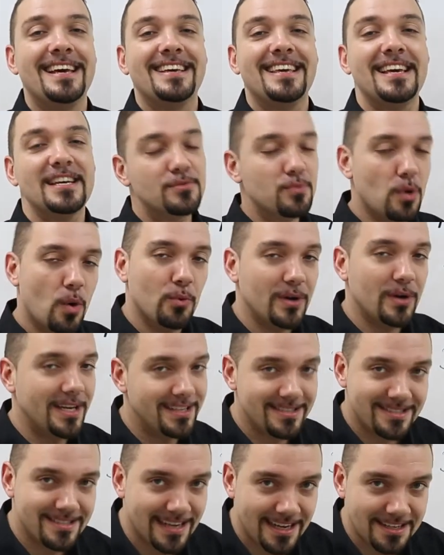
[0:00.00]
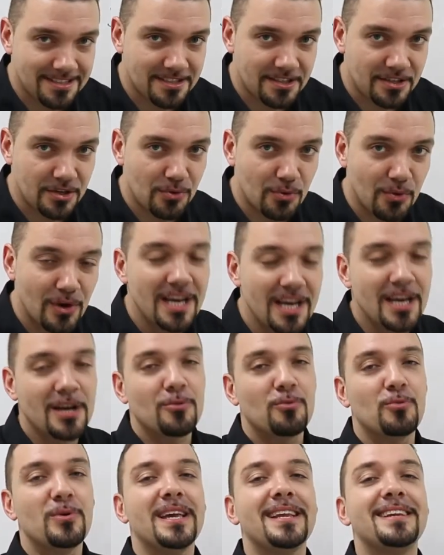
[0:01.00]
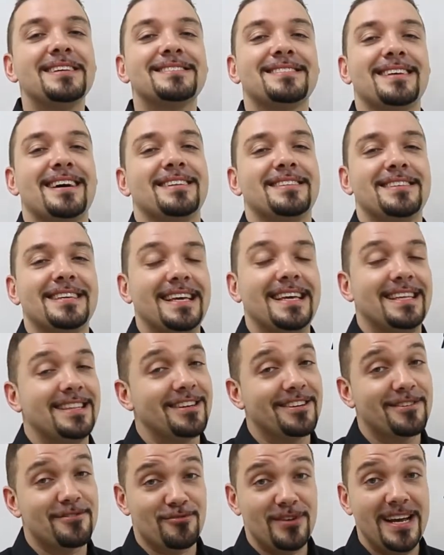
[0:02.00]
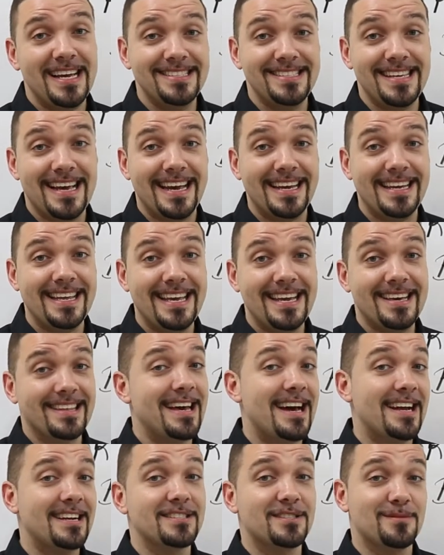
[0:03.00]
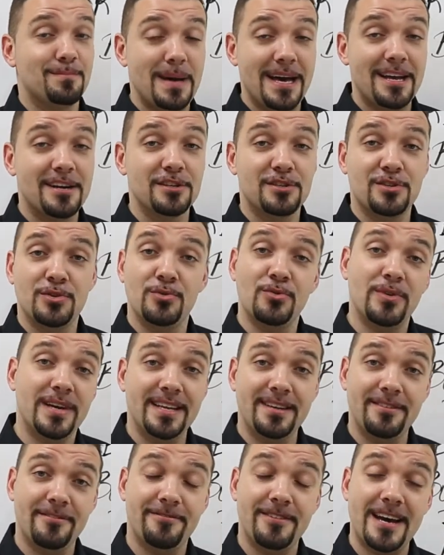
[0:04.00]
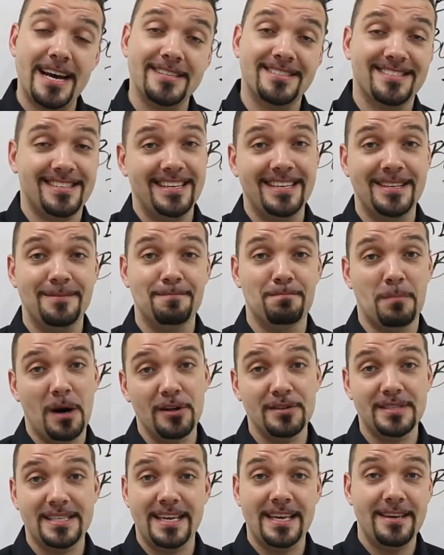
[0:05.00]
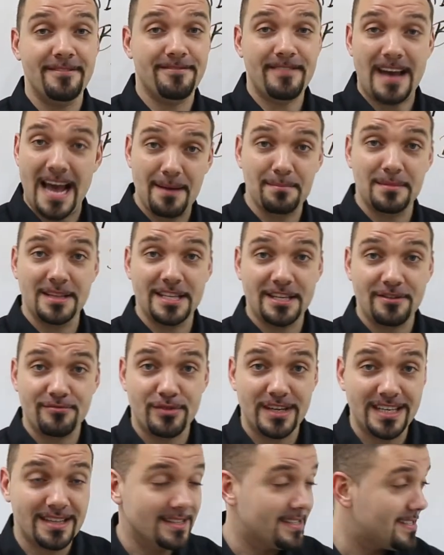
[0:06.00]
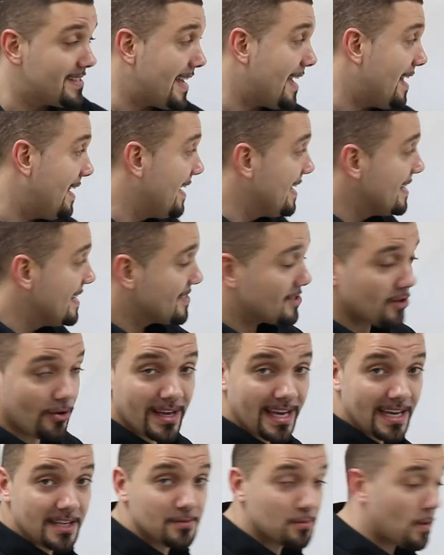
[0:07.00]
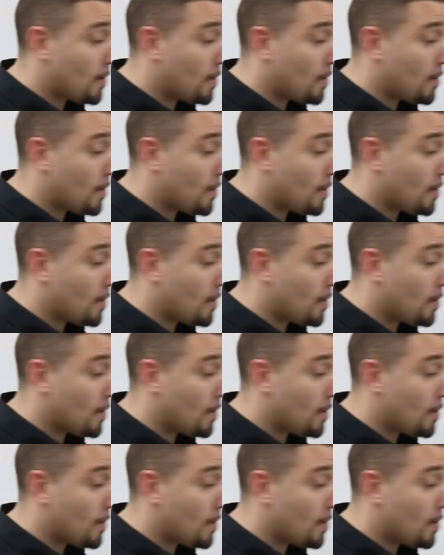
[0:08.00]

guess what we decided to do? We decided to get the crazy idea that it's better to invest in multifamily real estate. So guess